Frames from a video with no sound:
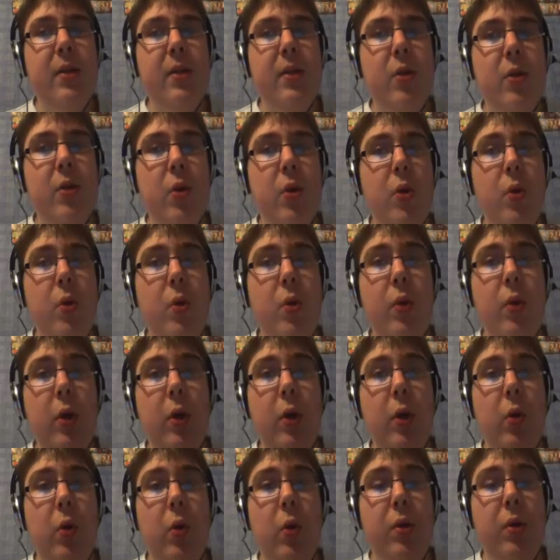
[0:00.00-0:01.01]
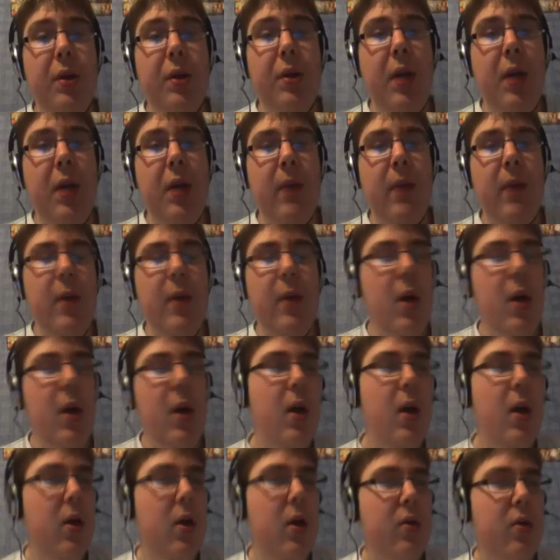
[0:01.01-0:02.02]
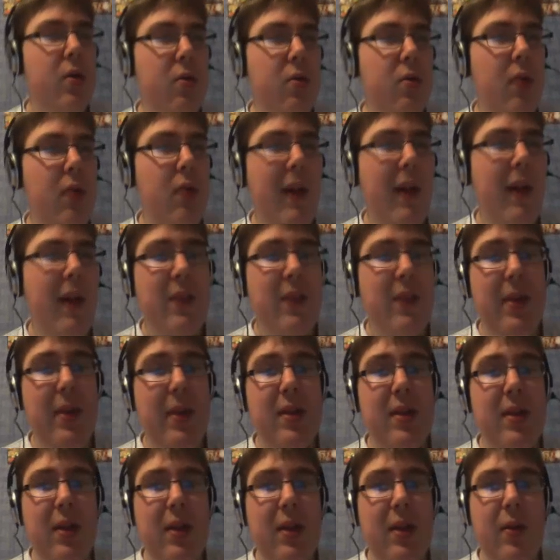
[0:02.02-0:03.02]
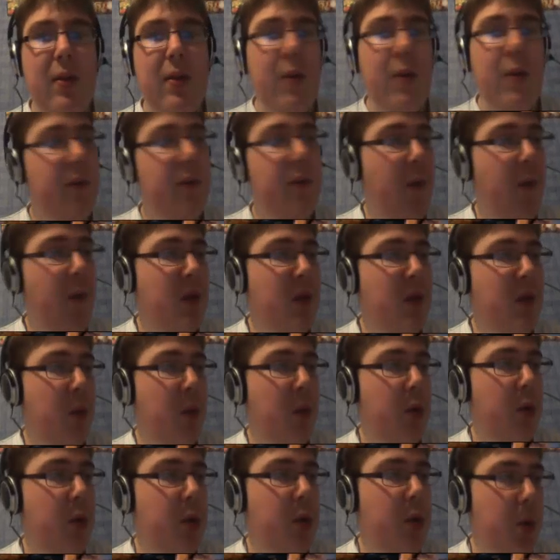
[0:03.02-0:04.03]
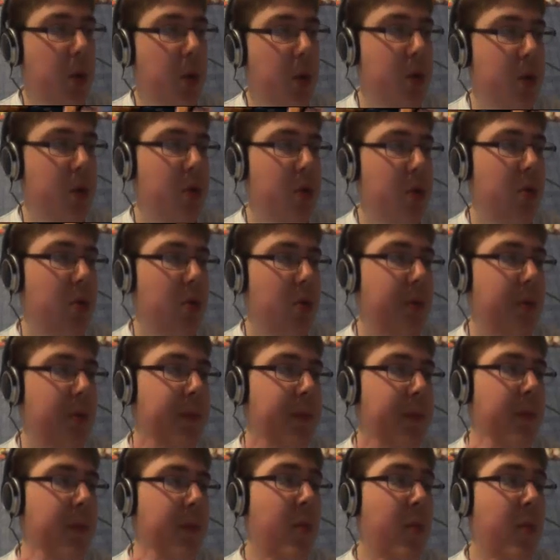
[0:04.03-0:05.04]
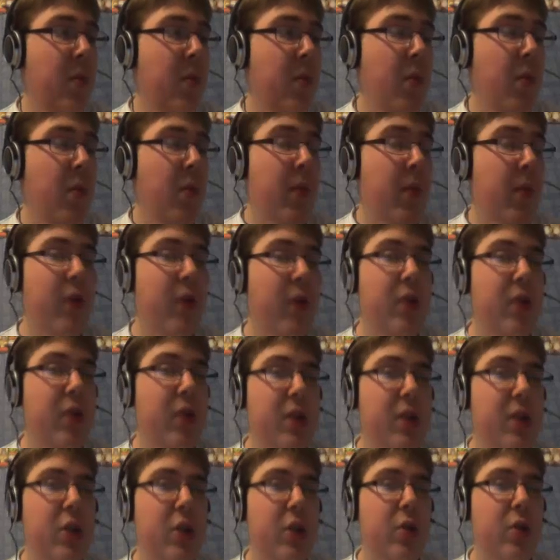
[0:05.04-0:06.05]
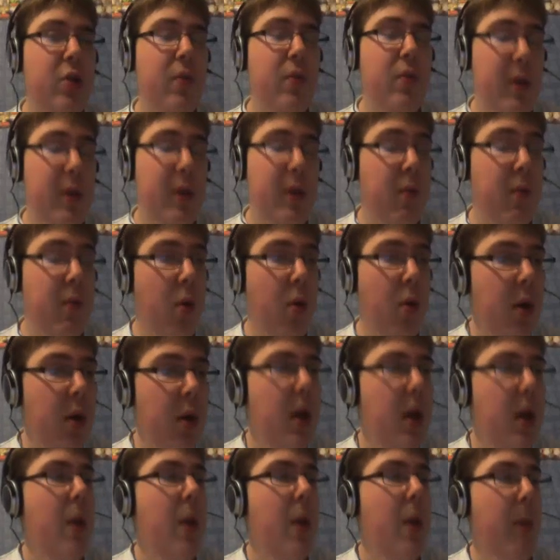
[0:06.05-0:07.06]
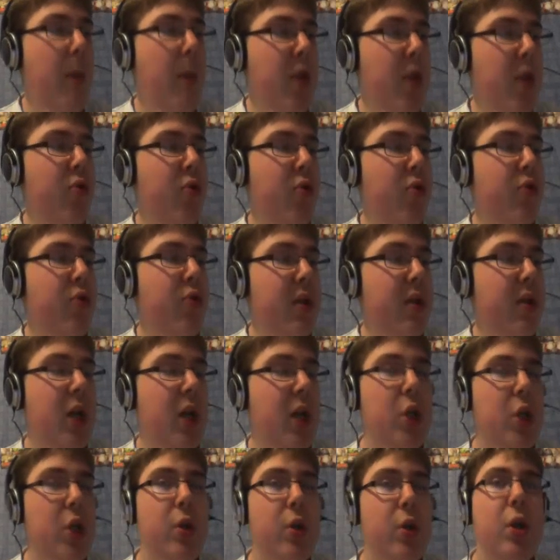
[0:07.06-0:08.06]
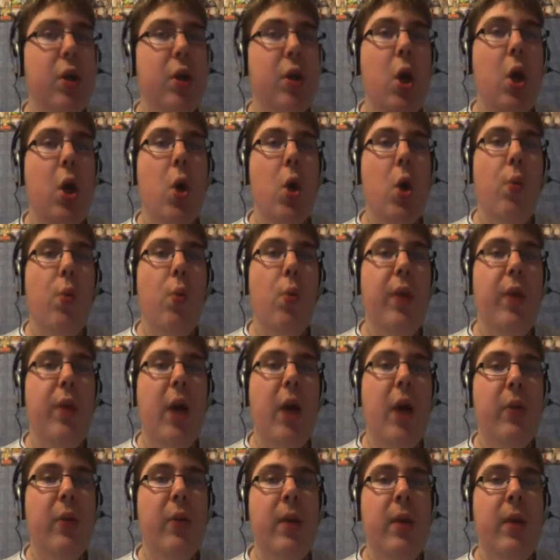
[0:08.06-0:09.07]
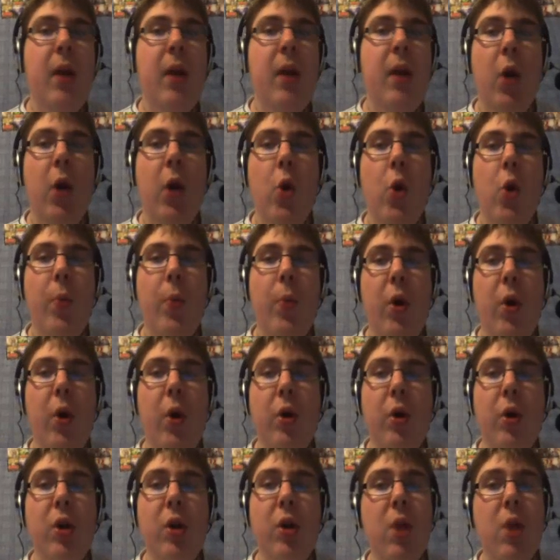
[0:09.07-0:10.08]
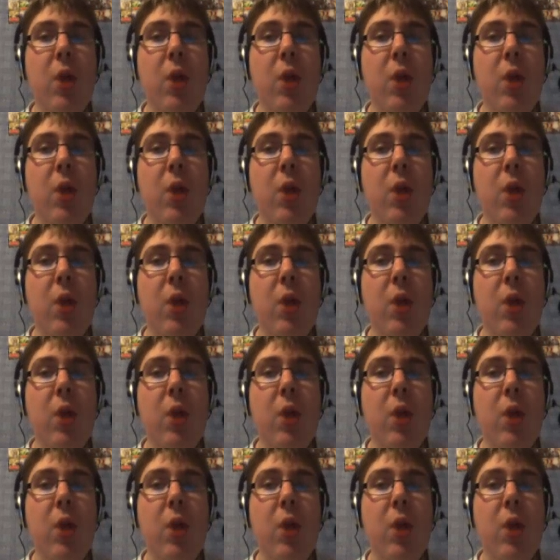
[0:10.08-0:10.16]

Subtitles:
players to like host the game. So yeah, that's basically the first point done. So microtransactions, microtransactions, will they have them in? I hope